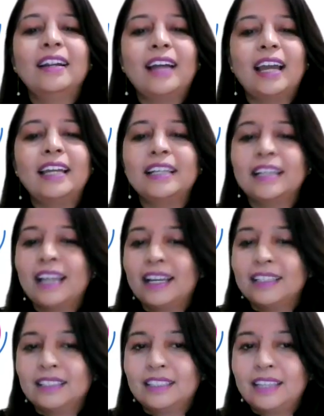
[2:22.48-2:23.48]
Right? It
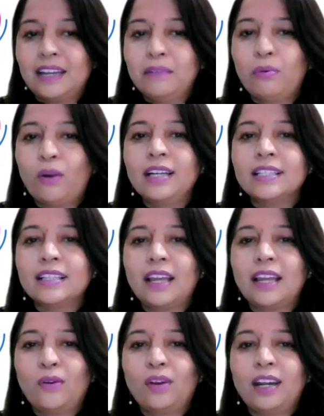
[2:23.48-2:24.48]
has 10 points.
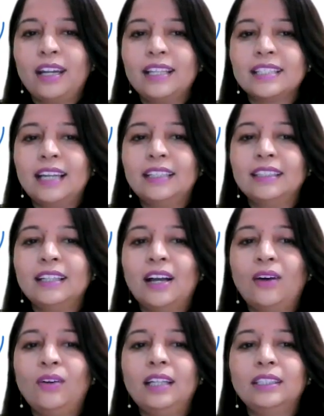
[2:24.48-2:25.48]
I already said.
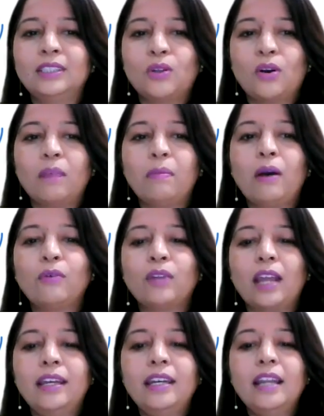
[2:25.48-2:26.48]
Now let's talk
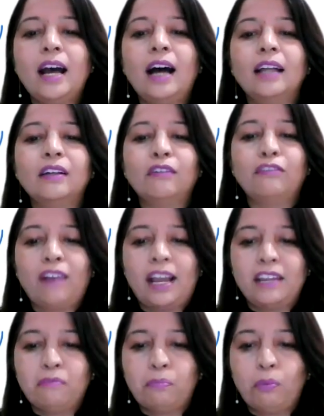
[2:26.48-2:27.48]
about another
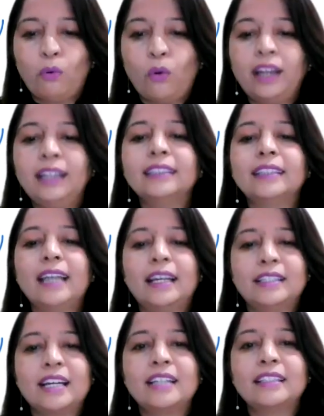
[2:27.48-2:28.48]
5 points
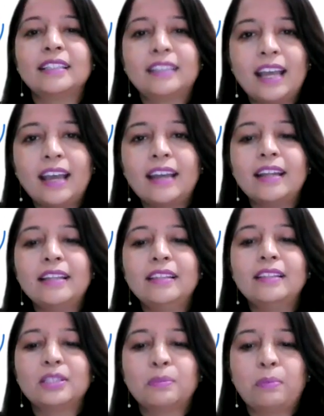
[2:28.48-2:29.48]
that are there
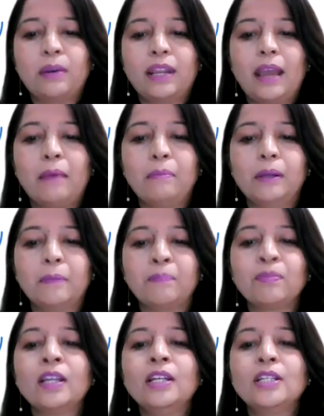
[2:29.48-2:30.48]
in this preamble.
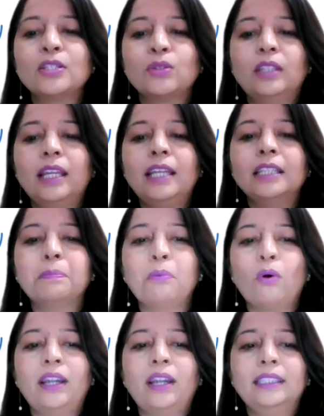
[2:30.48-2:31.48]
So these
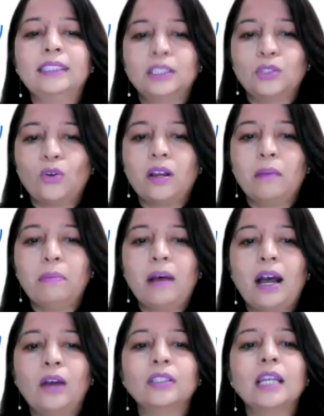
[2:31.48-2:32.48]
points, they talk
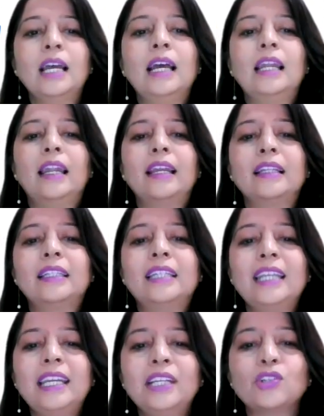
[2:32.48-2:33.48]
about like the
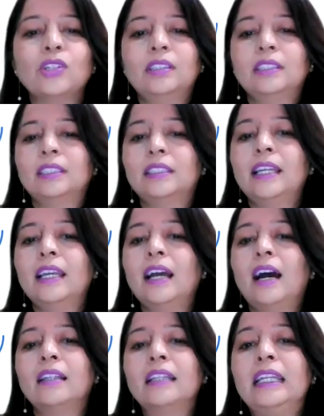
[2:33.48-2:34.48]
teachers, they
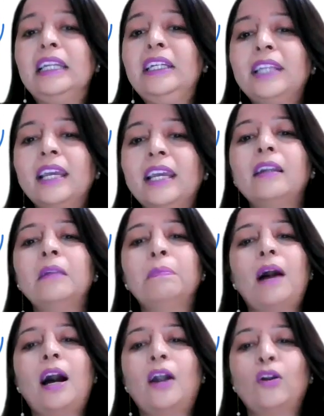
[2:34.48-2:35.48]
are the integral
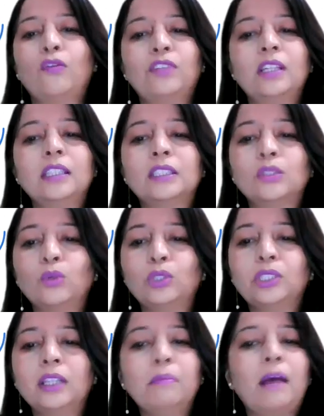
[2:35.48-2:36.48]
part of this
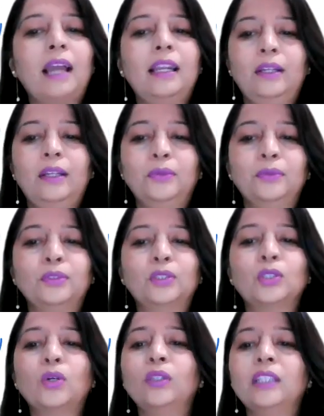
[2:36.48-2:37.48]
social milieu.
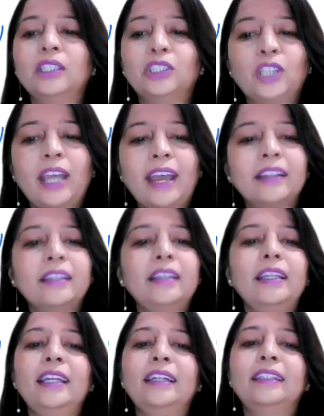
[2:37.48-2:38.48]
So they share the
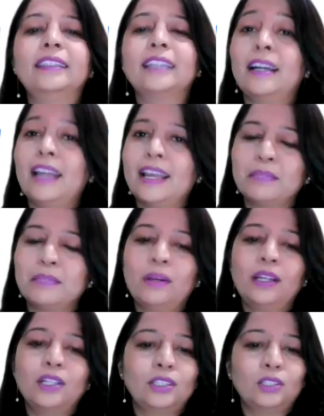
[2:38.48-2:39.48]
needs and
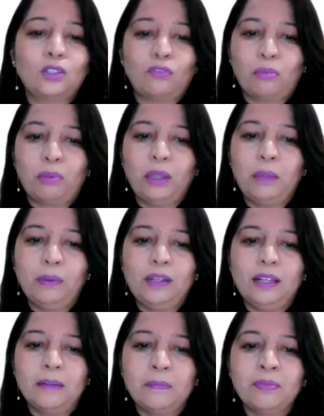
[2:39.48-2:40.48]
aspirations of the people,
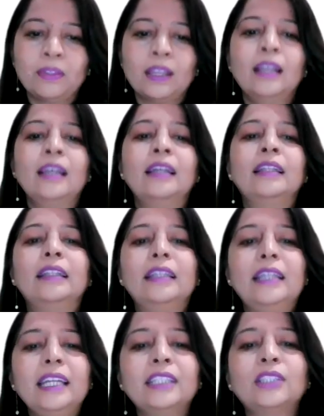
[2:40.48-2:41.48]
the
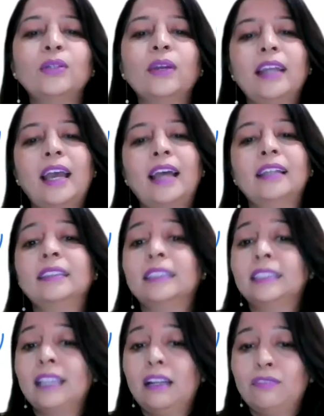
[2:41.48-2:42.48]
need to
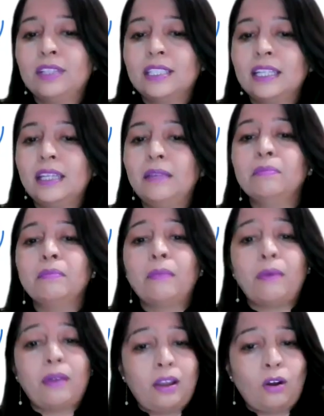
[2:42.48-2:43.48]
enhance self-esteem
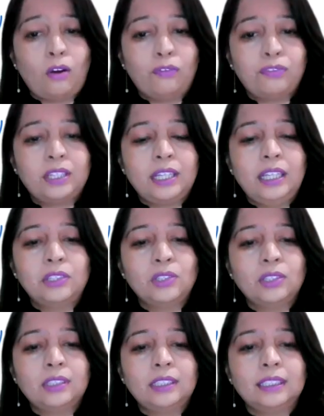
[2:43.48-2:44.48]
of the
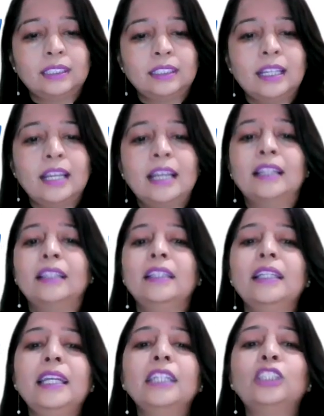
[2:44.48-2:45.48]
teachers, the
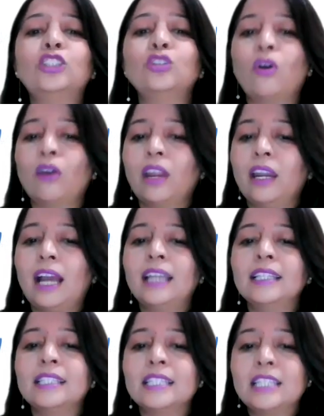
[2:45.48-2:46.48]
need to
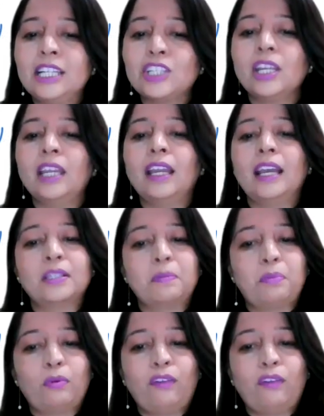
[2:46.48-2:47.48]
organize teaching as a
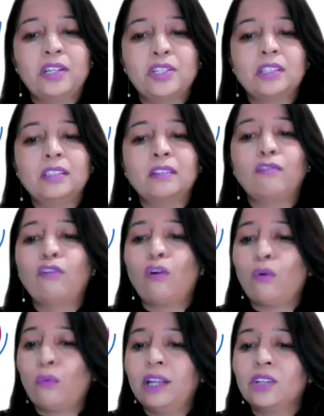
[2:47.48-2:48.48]
profession
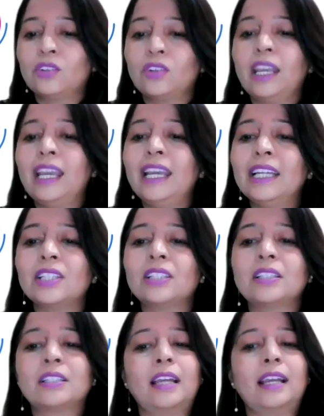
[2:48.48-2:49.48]
for which
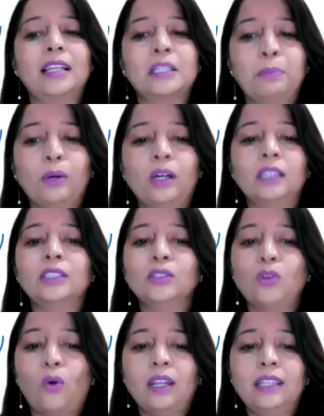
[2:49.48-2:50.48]
each expert
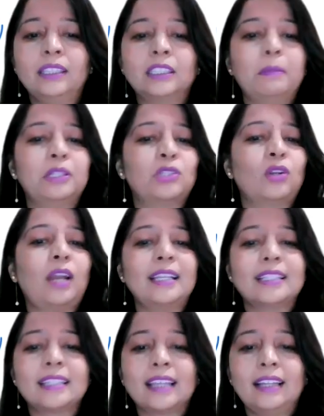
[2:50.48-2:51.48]
knowledge,
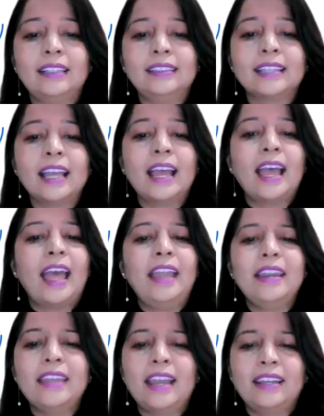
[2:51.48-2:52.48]
specialized skills,
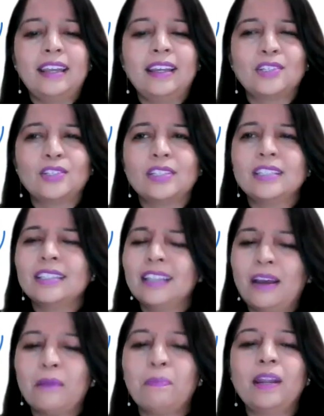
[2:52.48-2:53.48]
and dedications, they
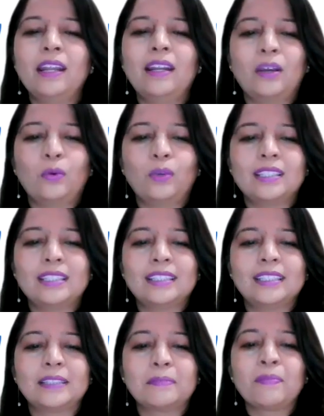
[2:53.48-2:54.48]
are
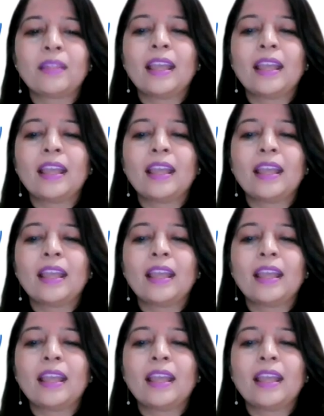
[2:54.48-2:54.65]
prerequisites.